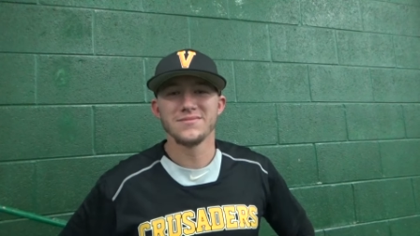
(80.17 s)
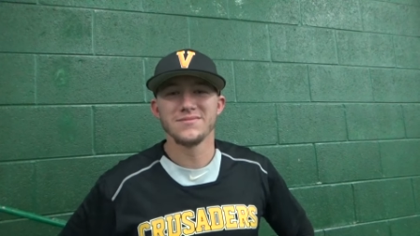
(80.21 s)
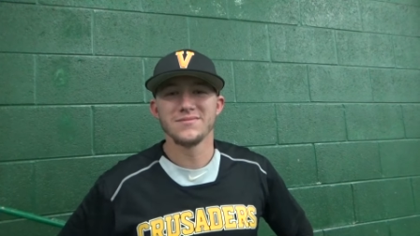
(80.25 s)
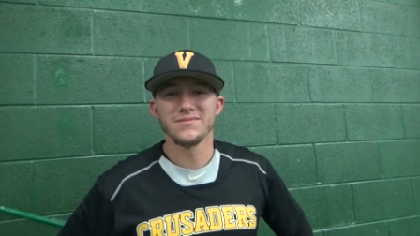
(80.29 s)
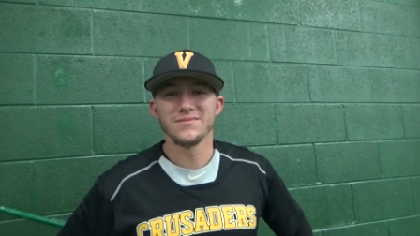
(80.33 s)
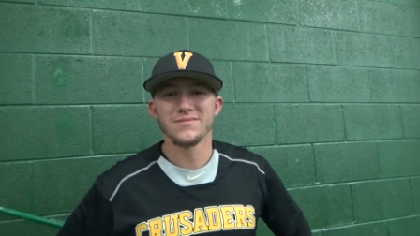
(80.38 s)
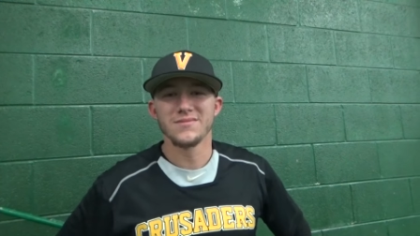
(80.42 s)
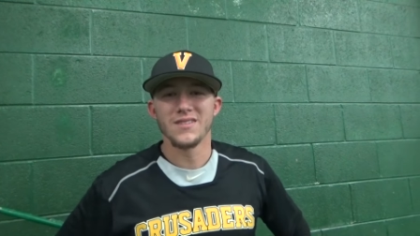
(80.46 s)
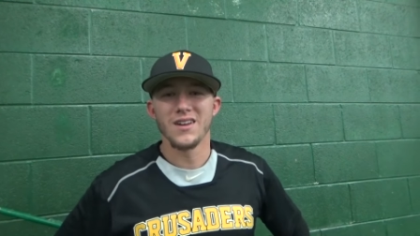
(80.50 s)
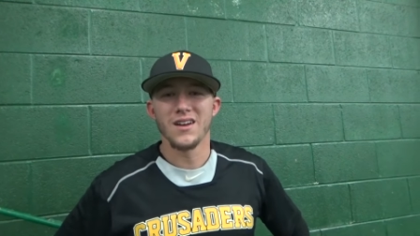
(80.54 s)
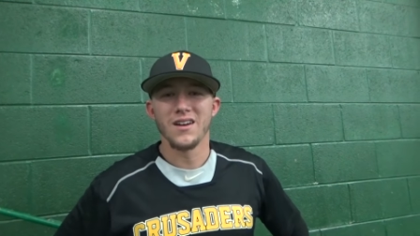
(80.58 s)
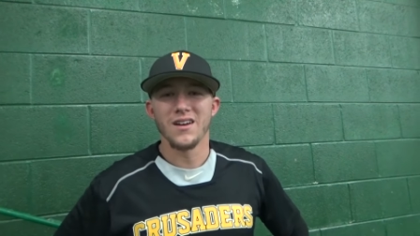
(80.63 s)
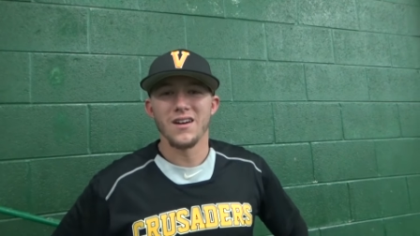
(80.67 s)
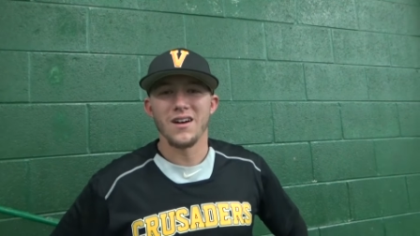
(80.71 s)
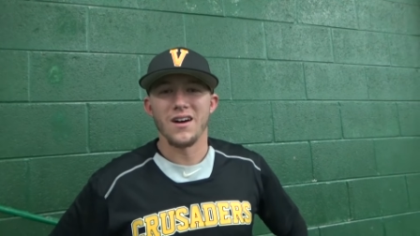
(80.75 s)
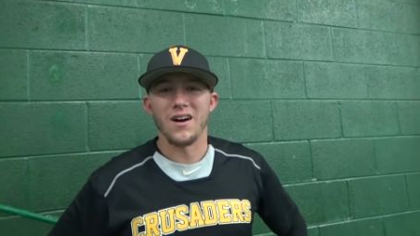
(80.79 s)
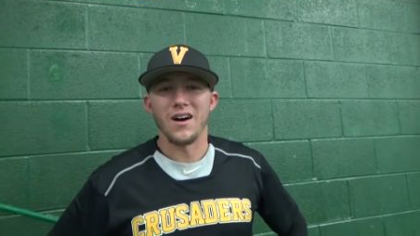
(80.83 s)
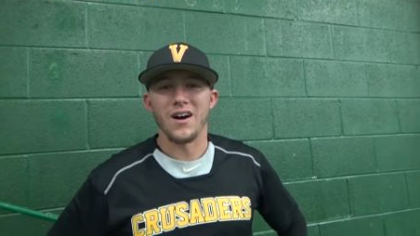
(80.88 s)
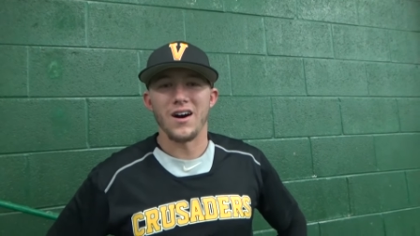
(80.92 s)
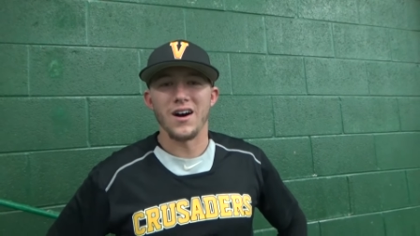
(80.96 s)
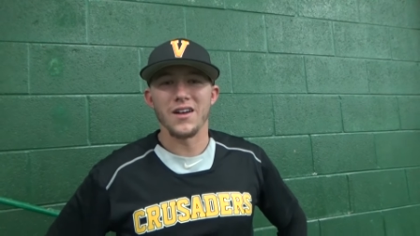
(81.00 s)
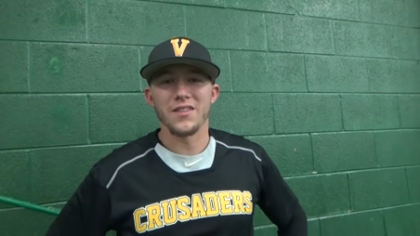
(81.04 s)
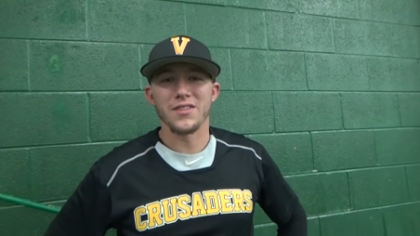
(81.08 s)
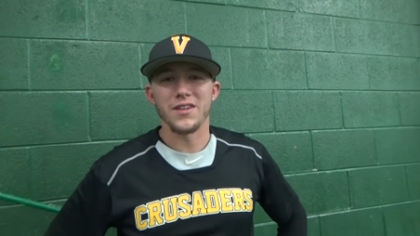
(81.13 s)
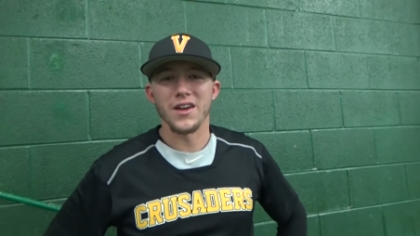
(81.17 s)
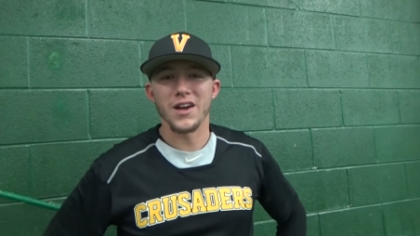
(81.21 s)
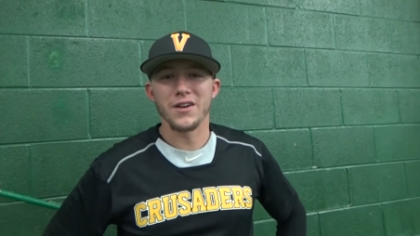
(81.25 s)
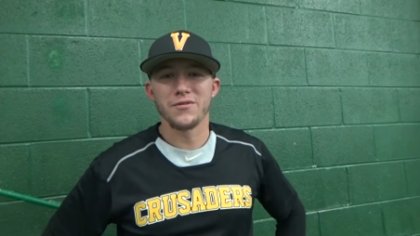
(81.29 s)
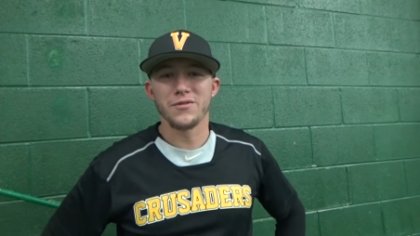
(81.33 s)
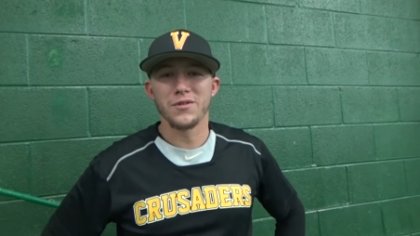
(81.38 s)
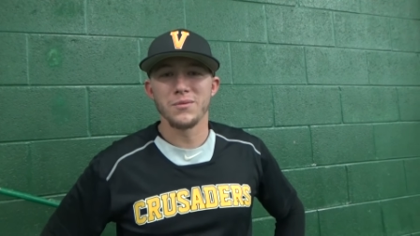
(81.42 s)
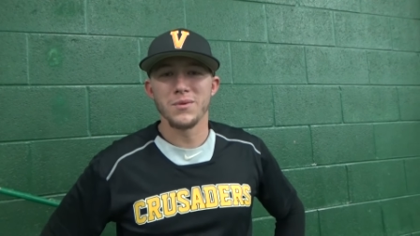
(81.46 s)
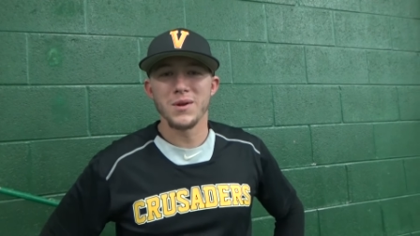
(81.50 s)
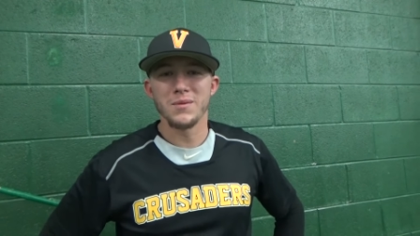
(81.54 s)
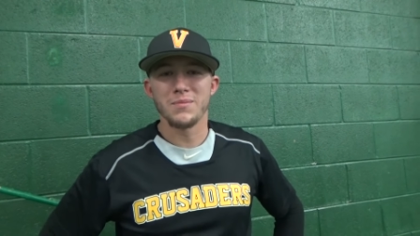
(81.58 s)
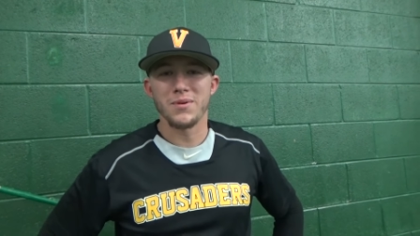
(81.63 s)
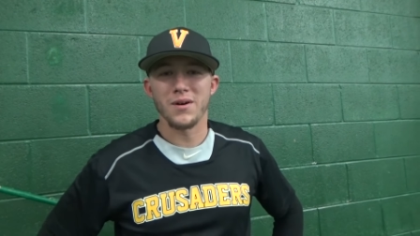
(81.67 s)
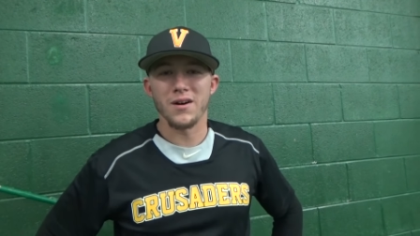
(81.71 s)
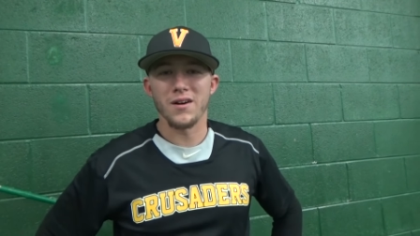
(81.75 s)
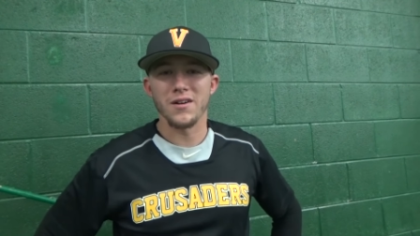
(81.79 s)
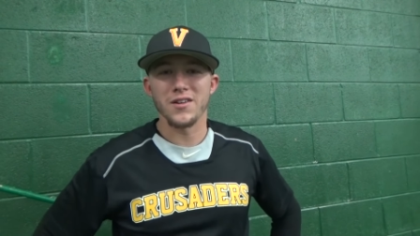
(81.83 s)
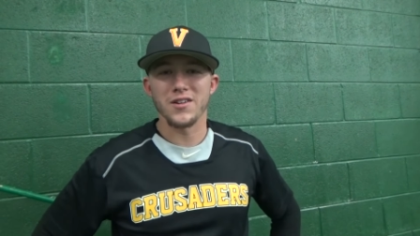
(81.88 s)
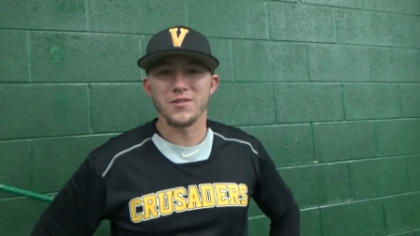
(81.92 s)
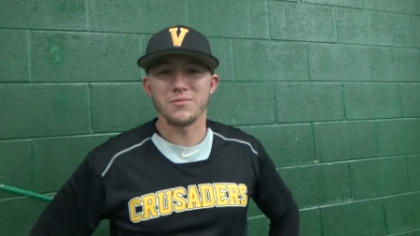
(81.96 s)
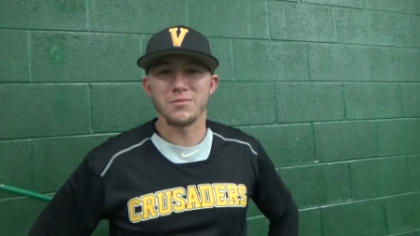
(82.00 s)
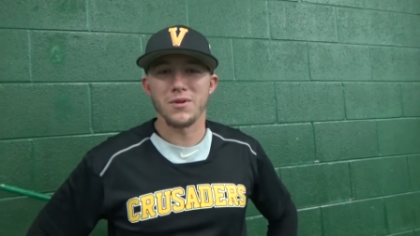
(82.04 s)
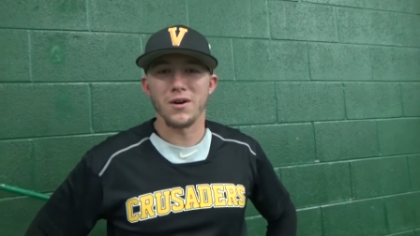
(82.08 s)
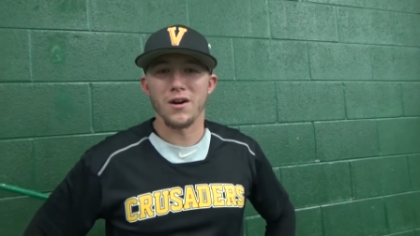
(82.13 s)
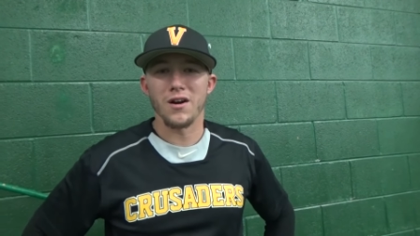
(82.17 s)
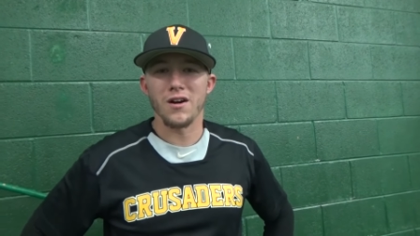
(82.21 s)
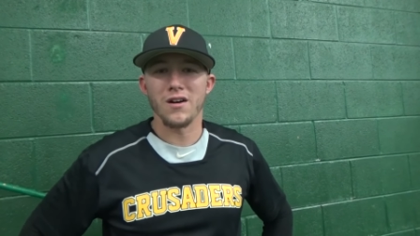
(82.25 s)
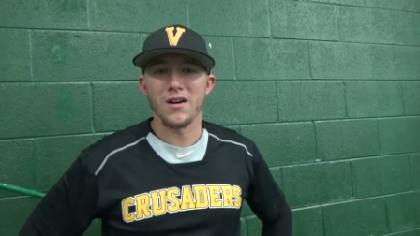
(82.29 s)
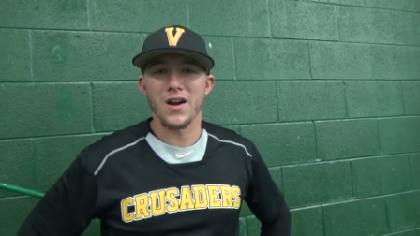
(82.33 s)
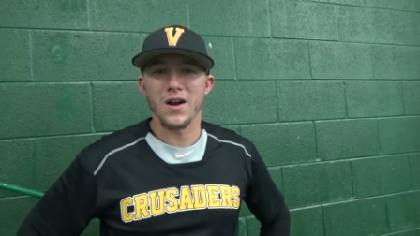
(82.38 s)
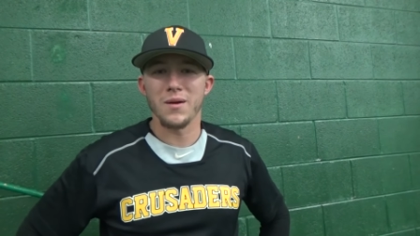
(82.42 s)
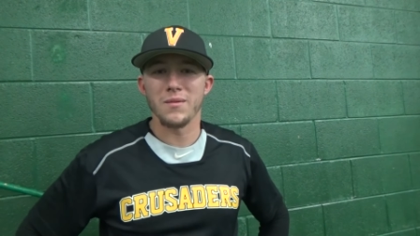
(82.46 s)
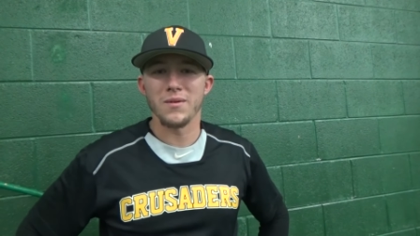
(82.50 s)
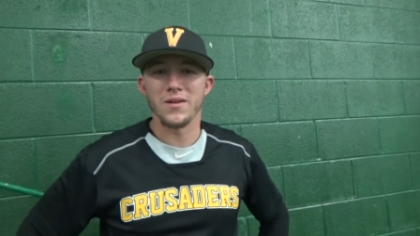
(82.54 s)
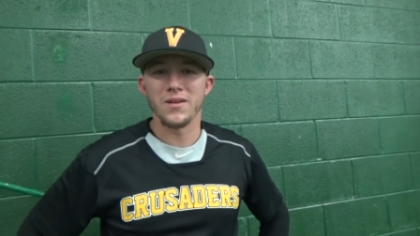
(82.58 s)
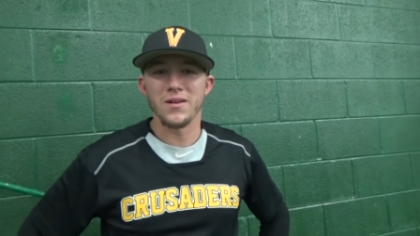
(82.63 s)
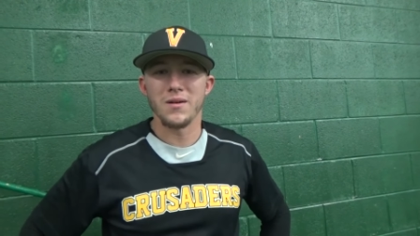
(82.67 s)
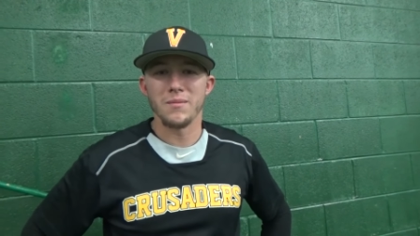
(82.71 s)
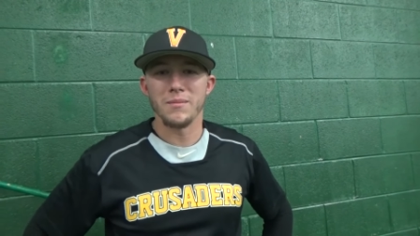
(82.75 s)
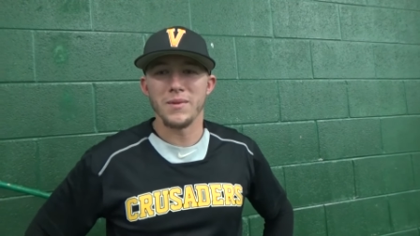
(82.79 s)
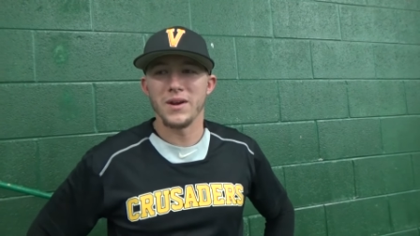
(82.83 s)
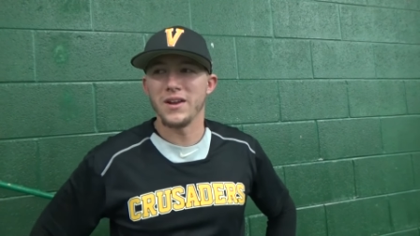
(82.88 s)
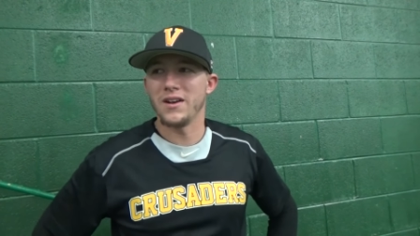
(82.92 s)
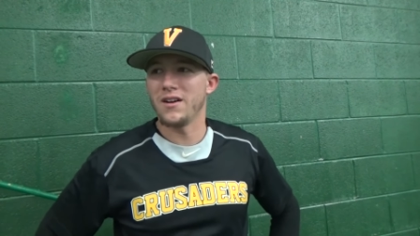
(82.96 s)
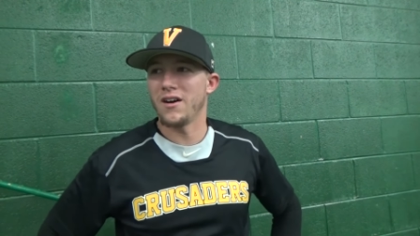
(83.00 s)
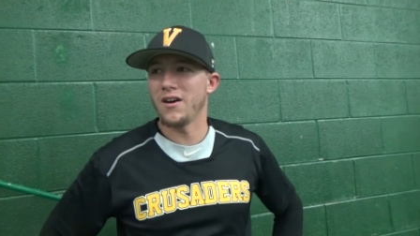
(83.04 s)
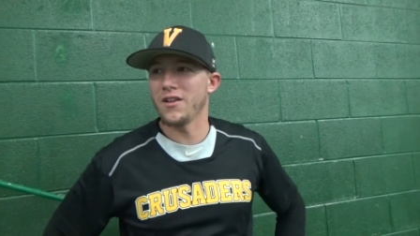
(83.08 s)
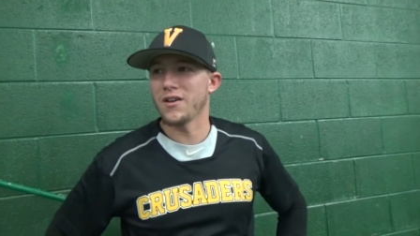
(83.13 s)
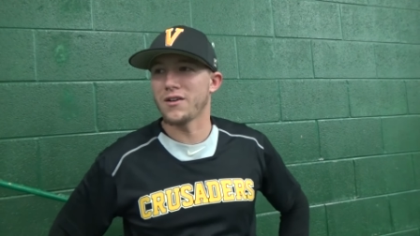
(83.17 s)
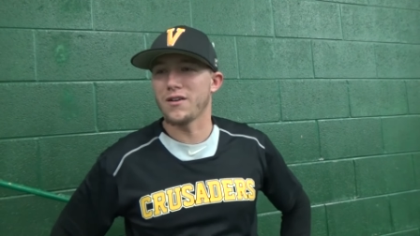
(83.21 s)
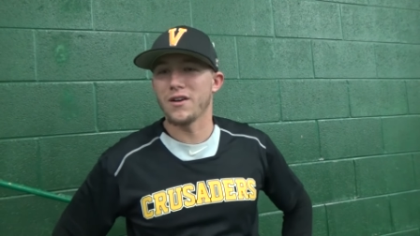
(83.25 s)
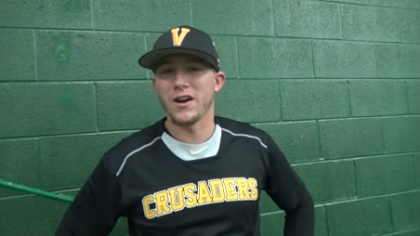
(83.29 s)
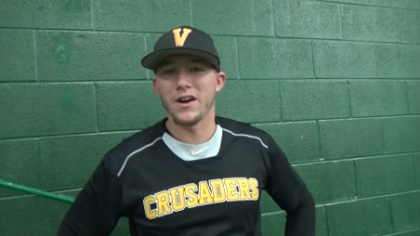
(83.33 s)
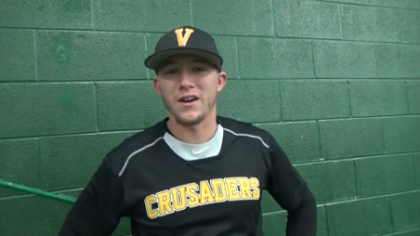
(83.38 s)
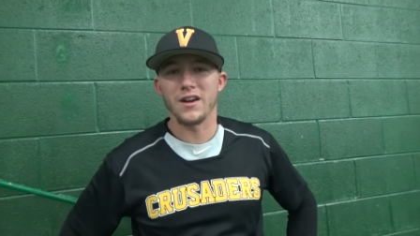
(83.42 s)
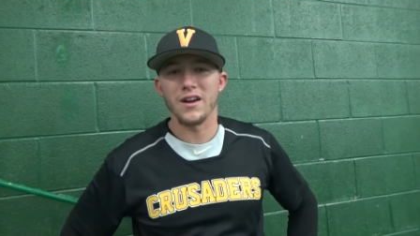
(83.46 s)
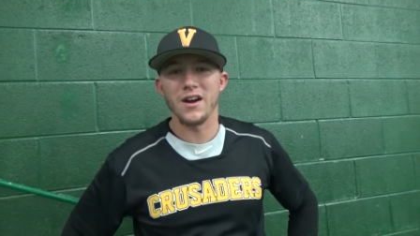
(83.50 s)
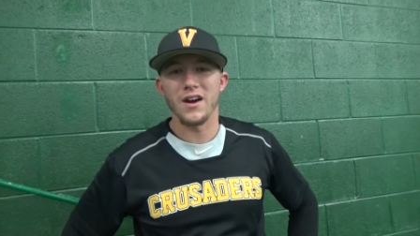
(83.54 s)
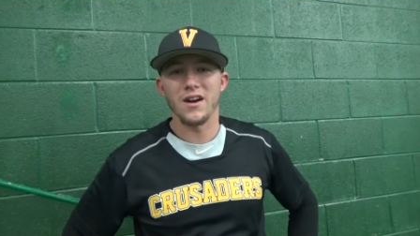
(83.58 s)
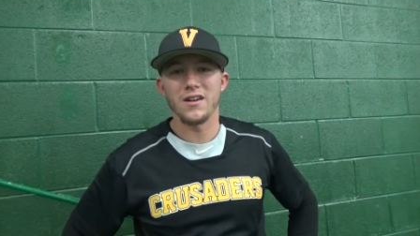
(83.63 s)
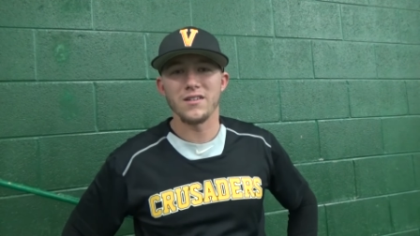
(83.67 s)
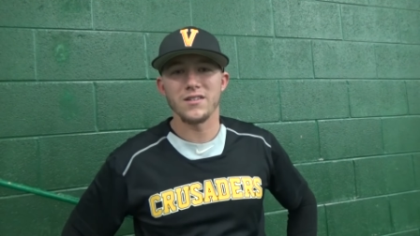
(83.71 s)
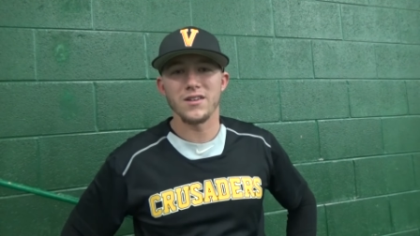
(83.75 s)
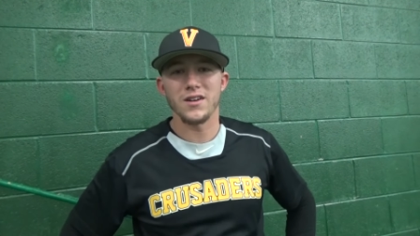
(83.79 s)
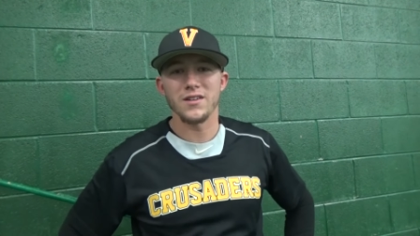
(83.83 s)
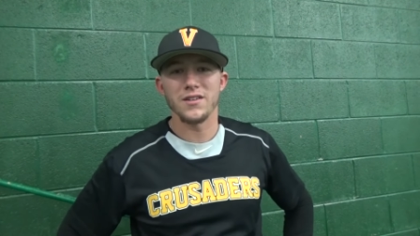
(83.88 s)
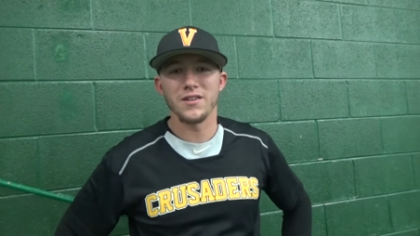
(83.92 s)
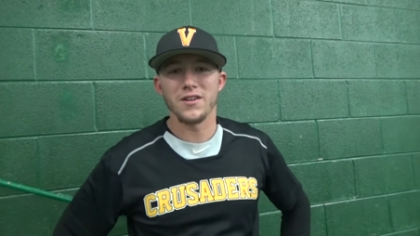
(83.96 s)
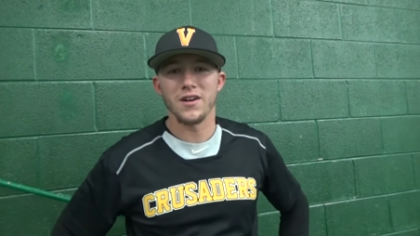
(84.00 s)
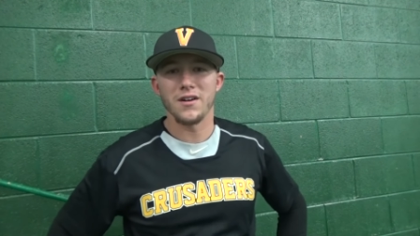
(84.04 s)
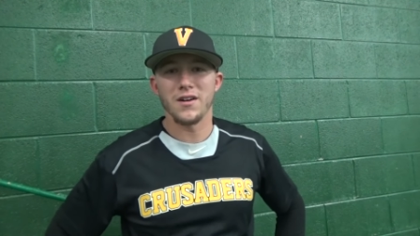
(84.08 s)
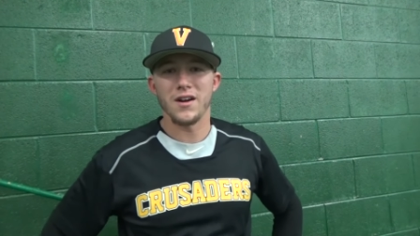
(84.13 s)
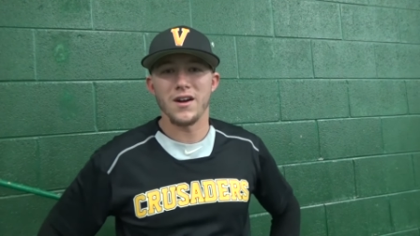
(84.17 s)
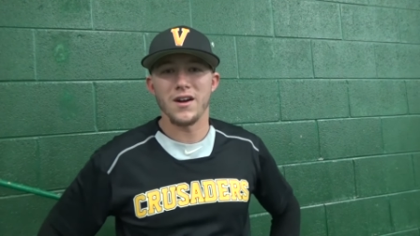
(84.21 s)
Uh, thankful to be part of this program and to meet all the great guys I, do, I